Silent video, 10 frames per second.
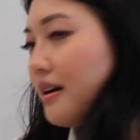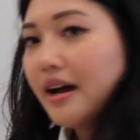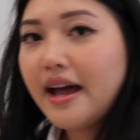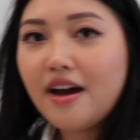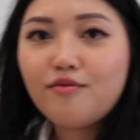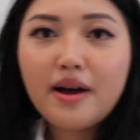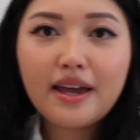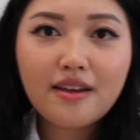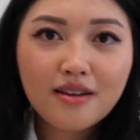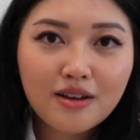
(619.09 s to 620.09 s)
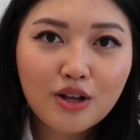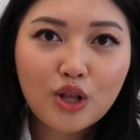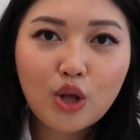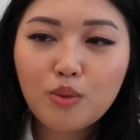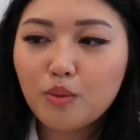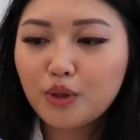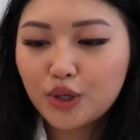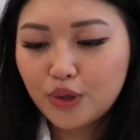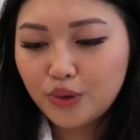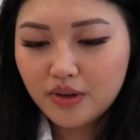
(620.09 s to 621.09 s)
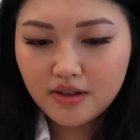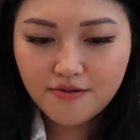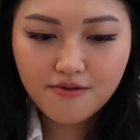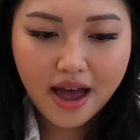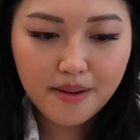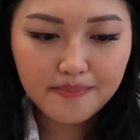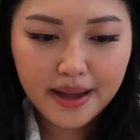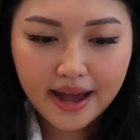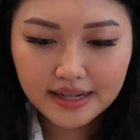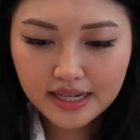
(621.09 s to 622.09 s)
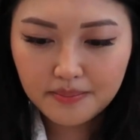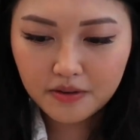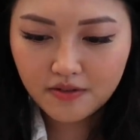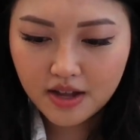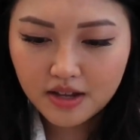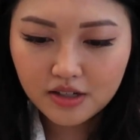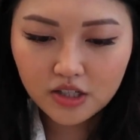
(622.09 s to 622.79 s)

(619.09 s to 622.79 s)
I have my Global Blue VAT back type of thing.